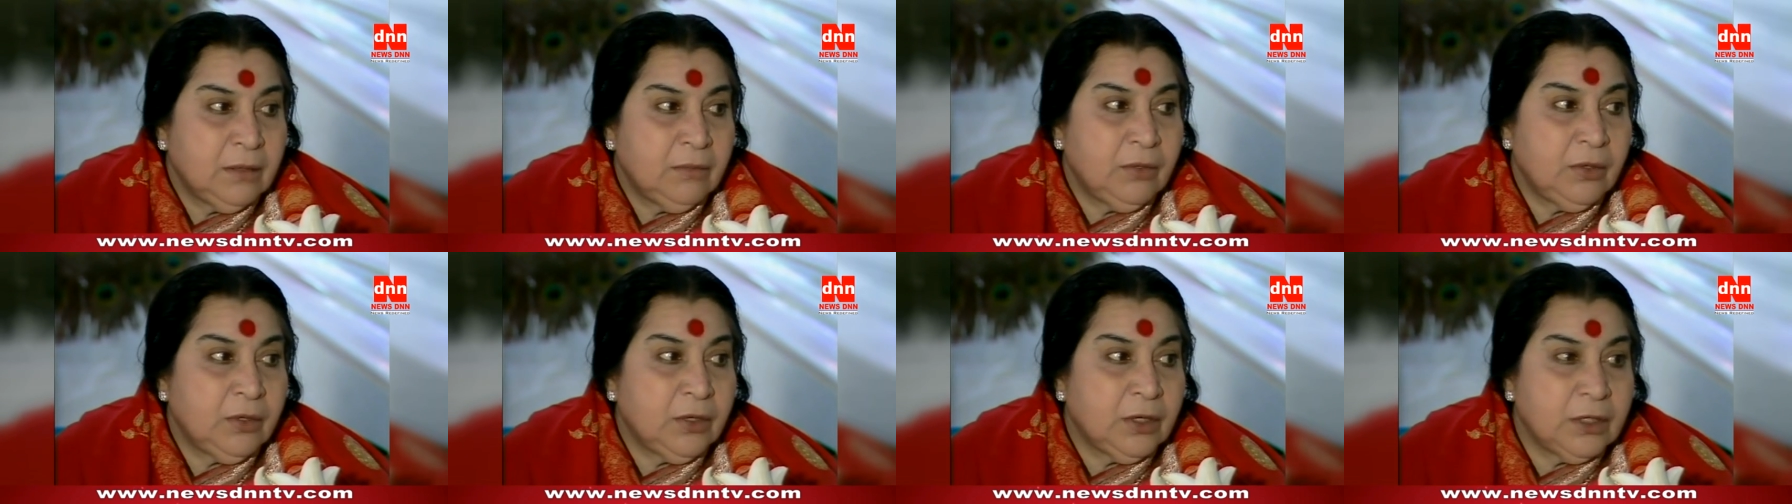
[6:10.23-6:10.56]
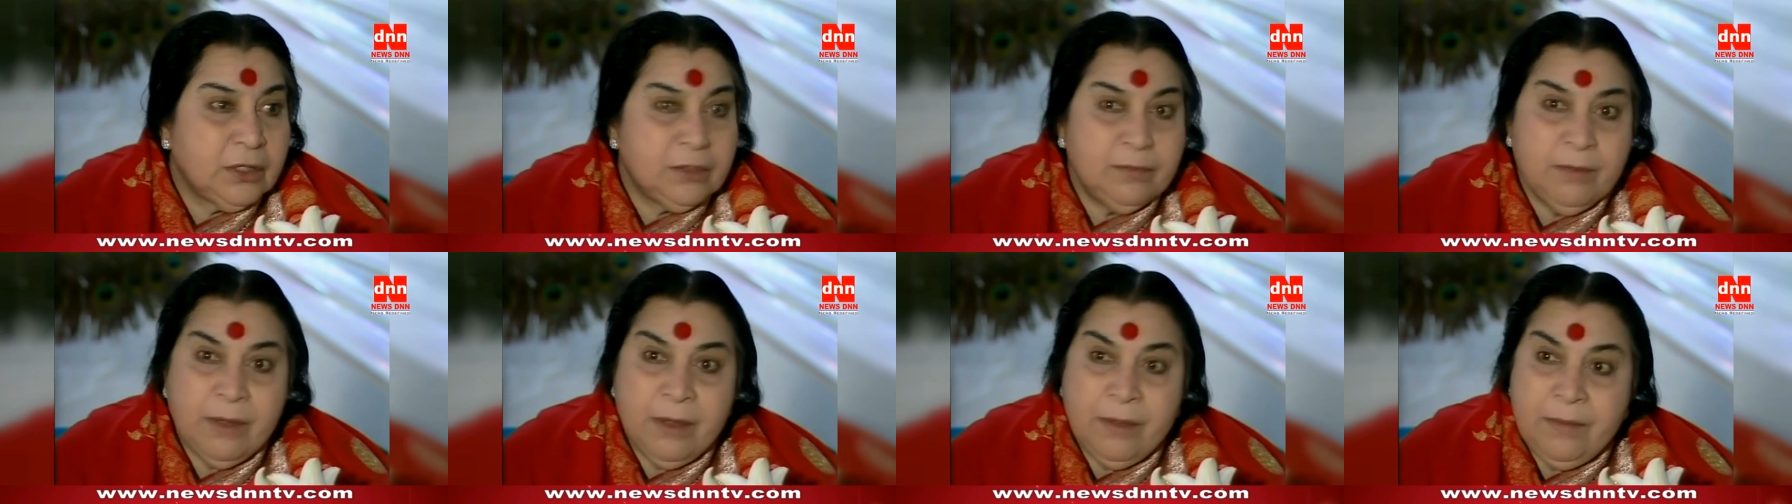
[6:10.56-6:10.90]

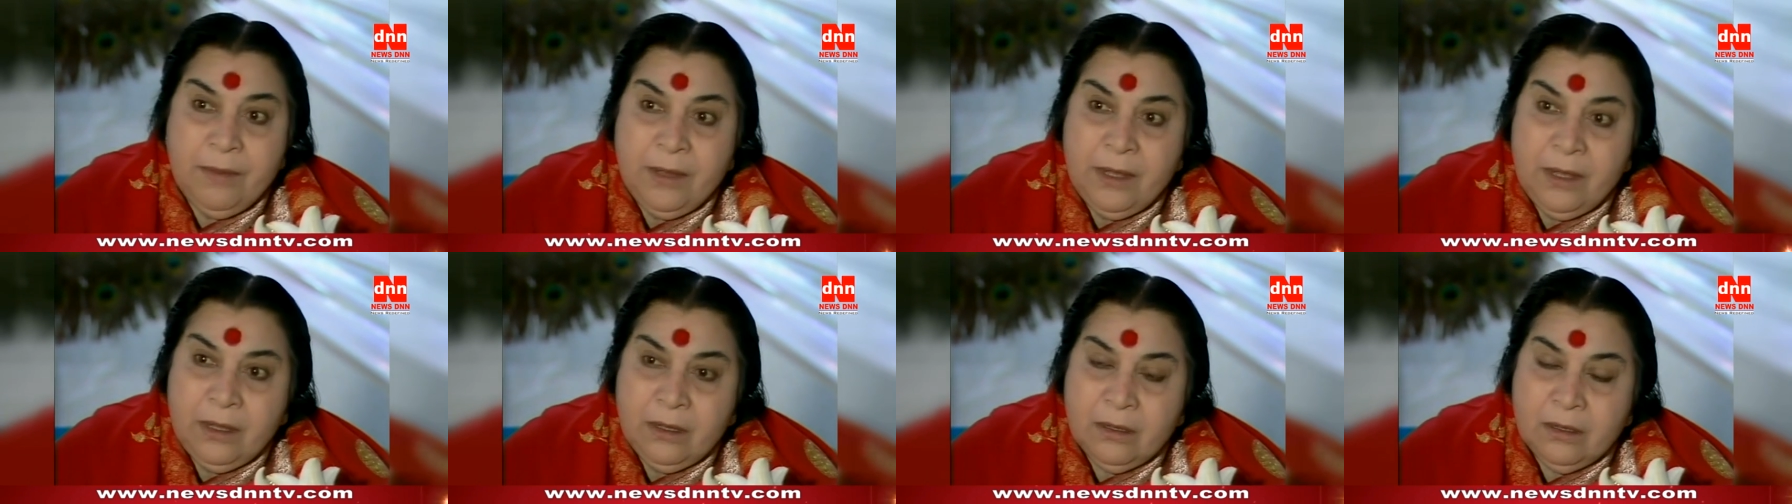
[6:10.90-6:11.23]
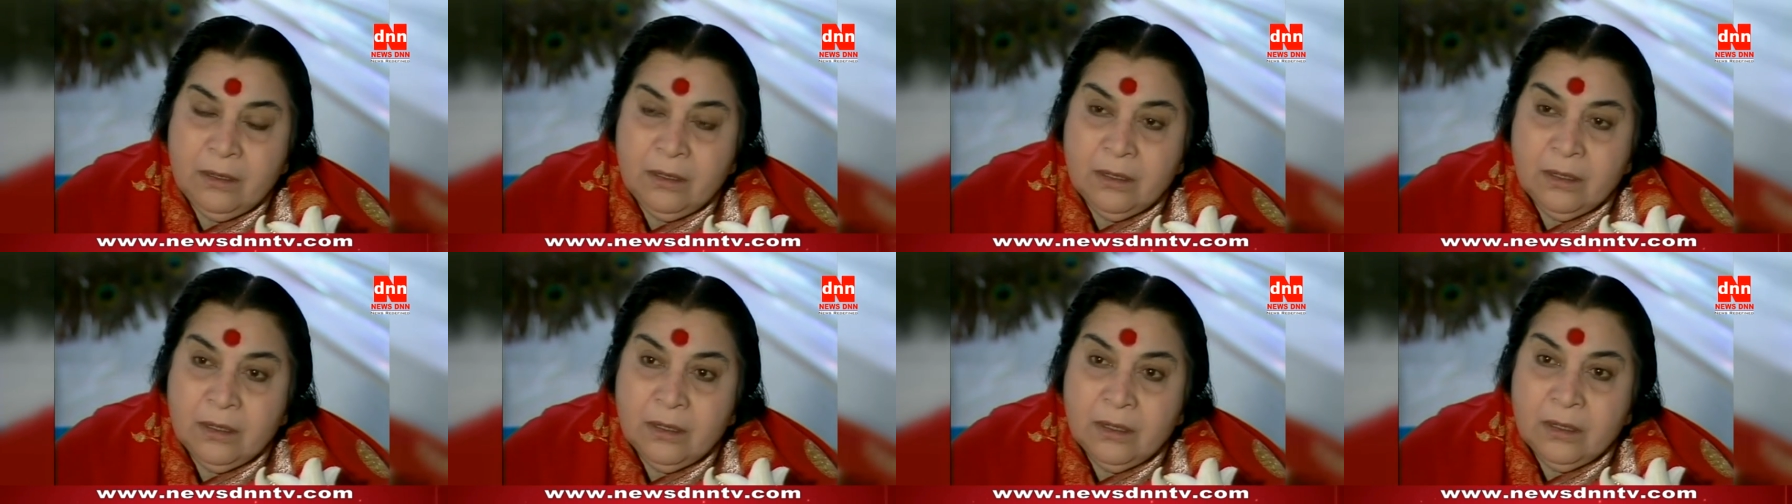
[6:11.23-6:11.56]
because
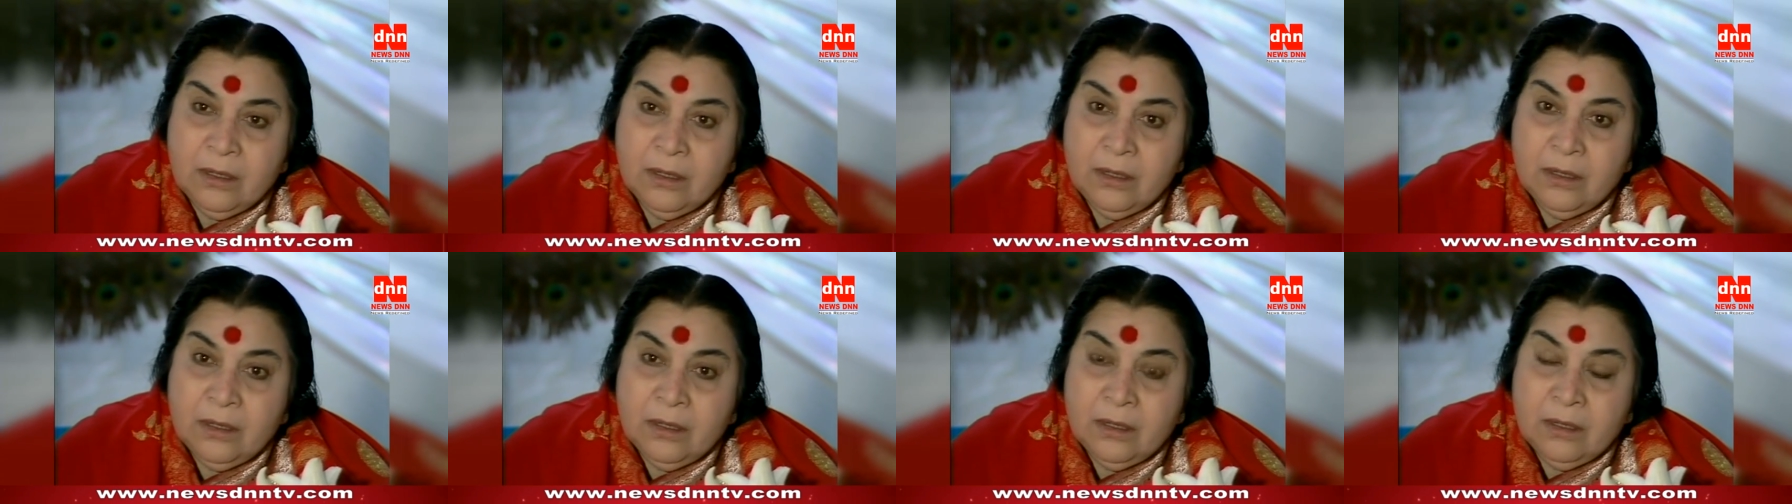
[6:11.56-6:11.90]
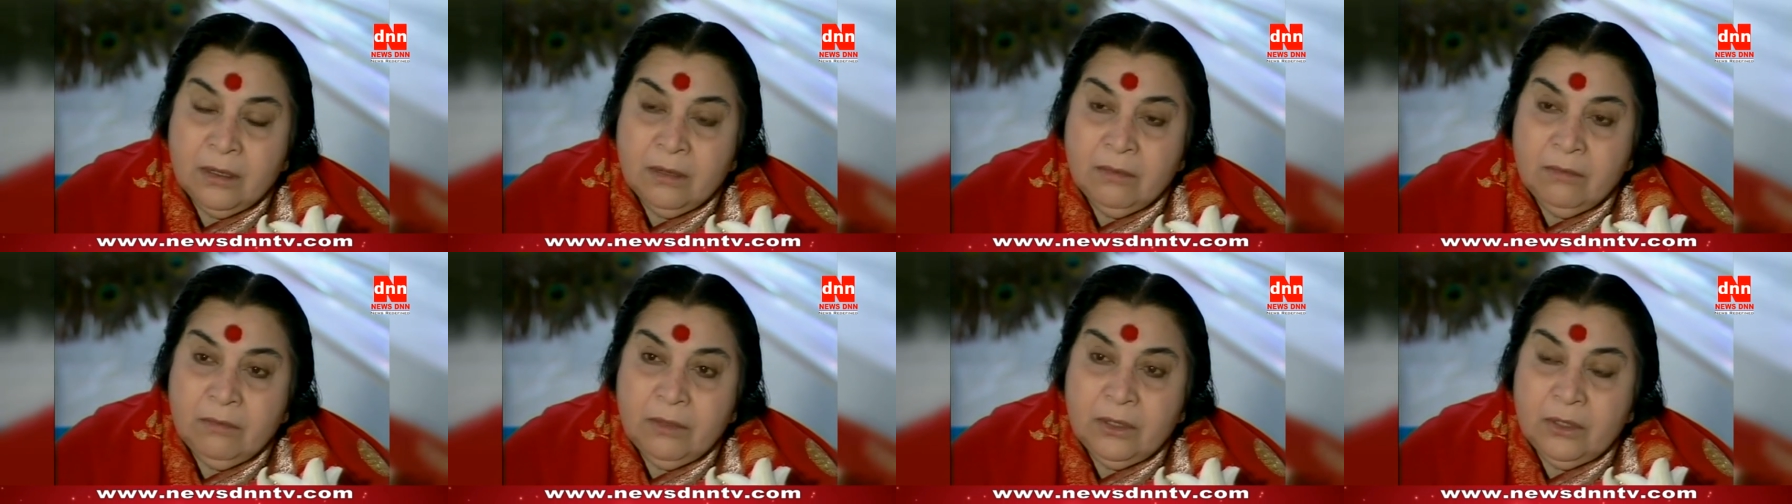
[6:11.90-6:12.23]
maybe
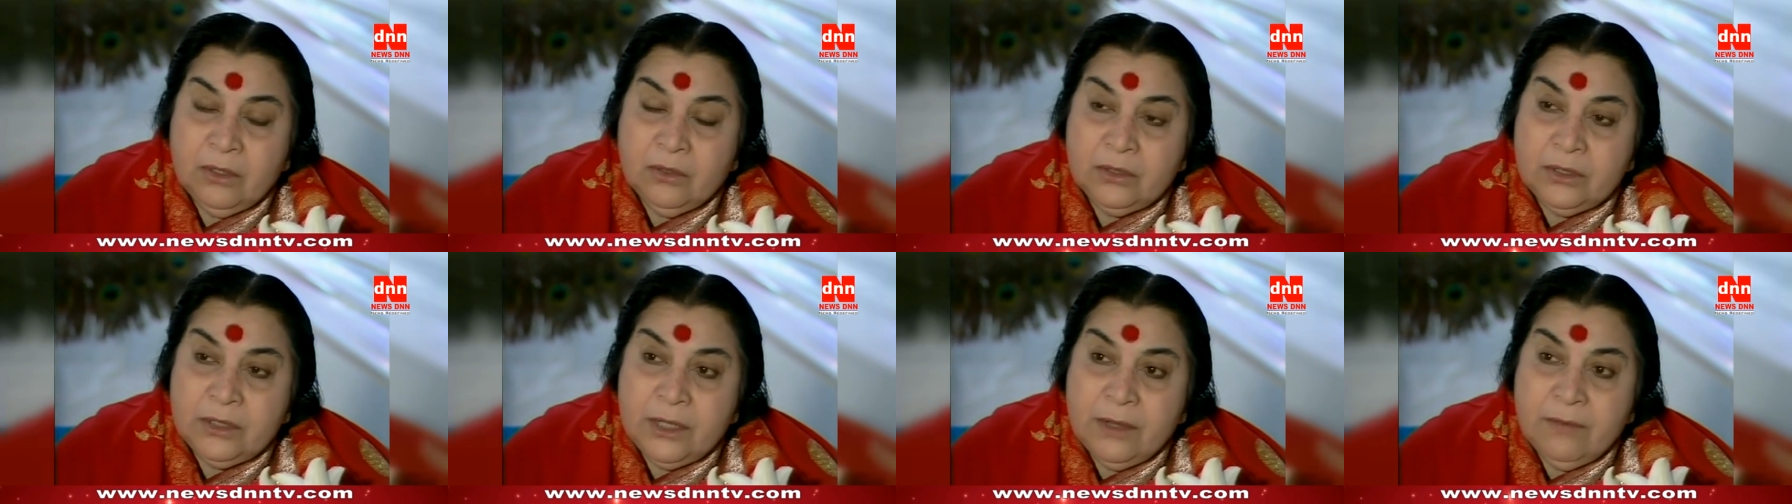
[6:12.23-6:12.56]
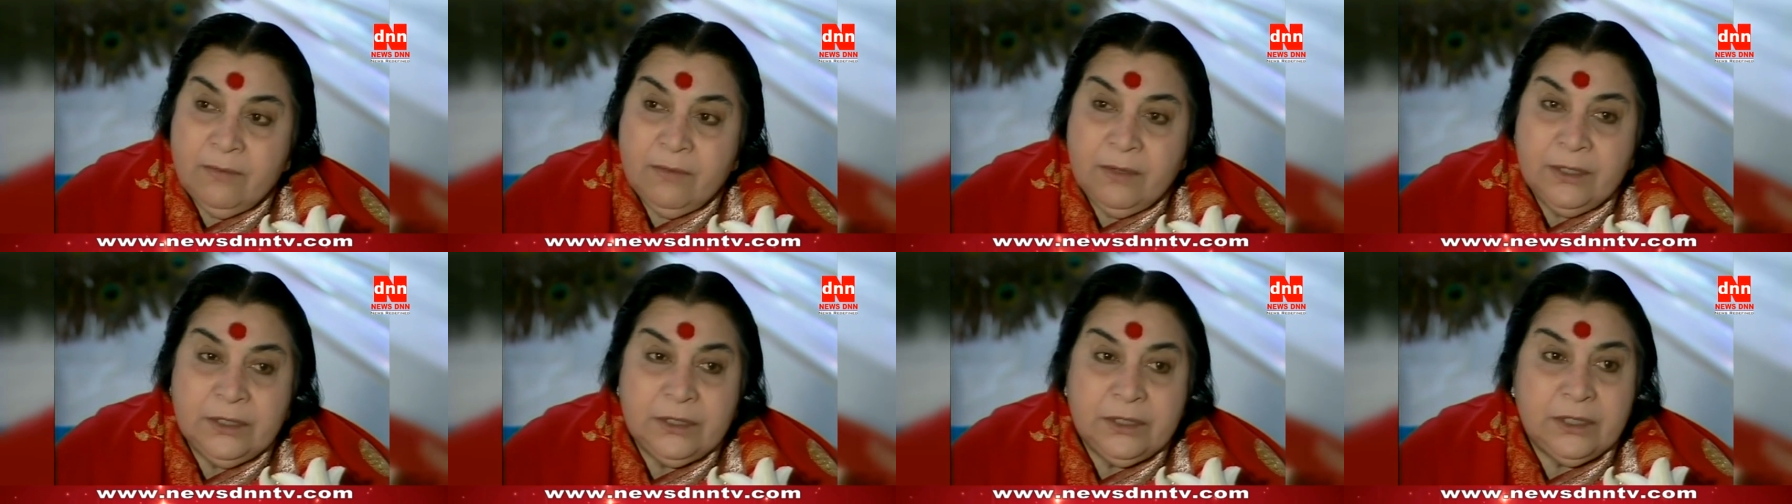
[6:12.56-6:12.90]
with those
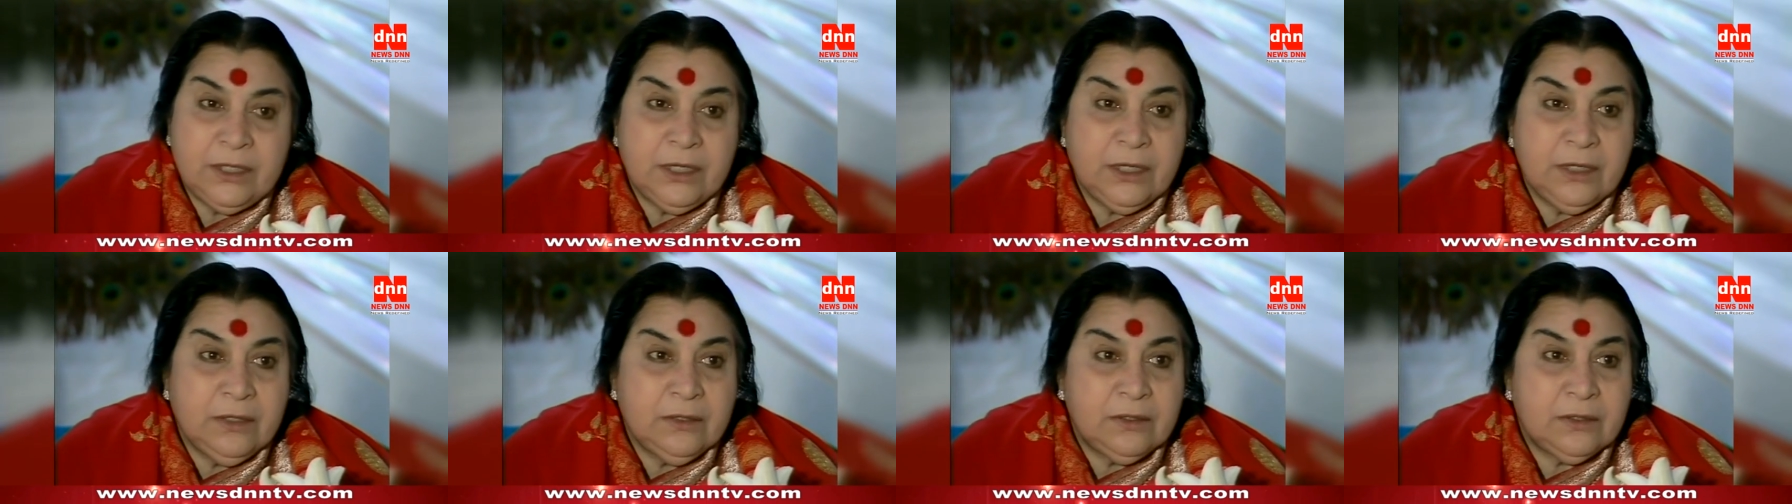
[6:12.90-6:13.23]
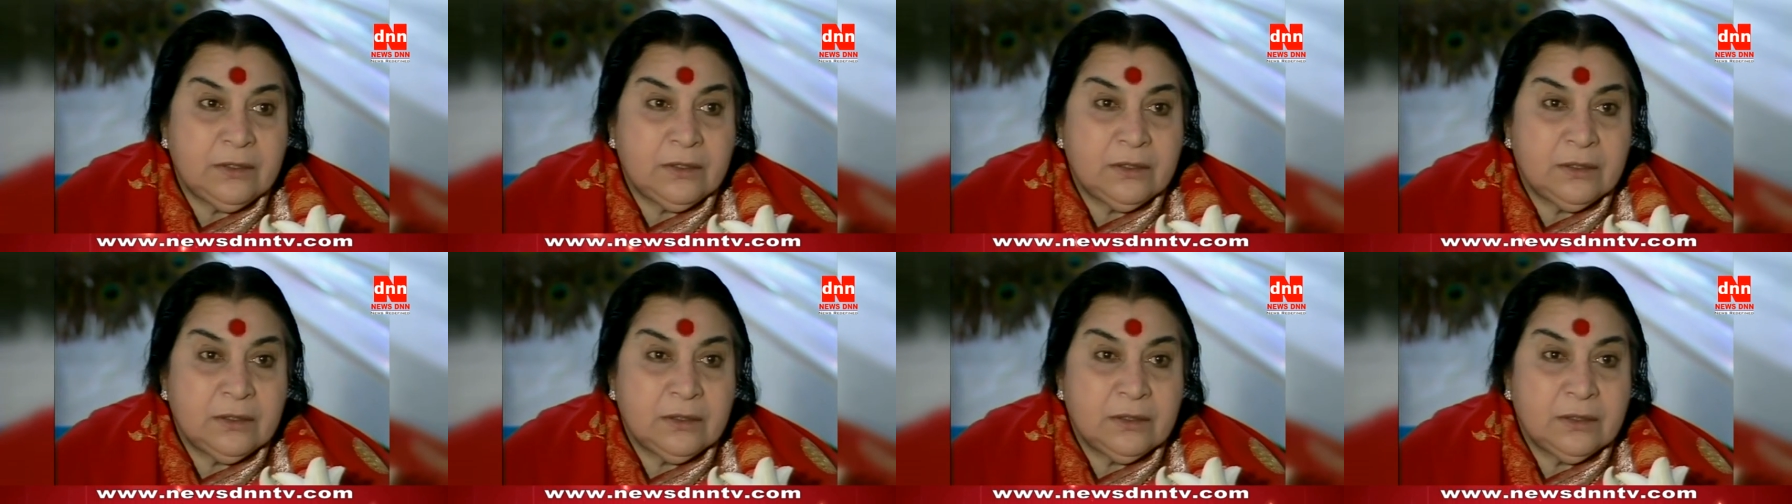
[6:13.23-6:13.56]
devilish
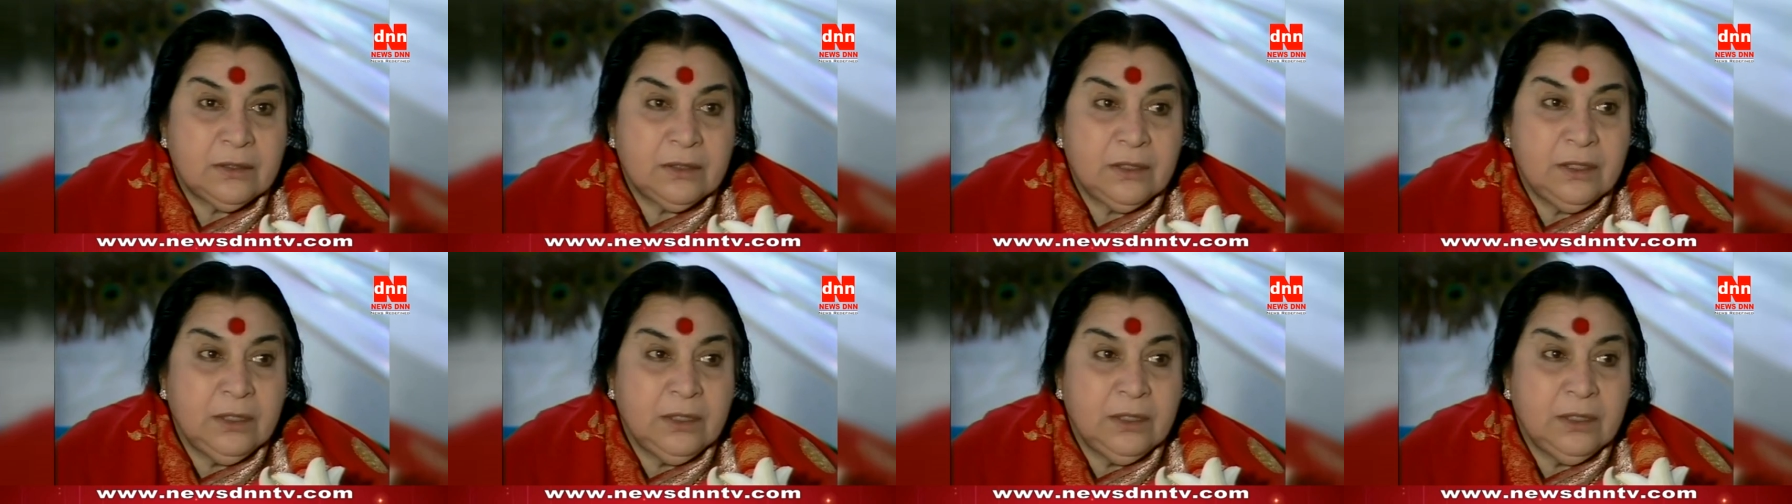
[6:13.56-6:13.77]
things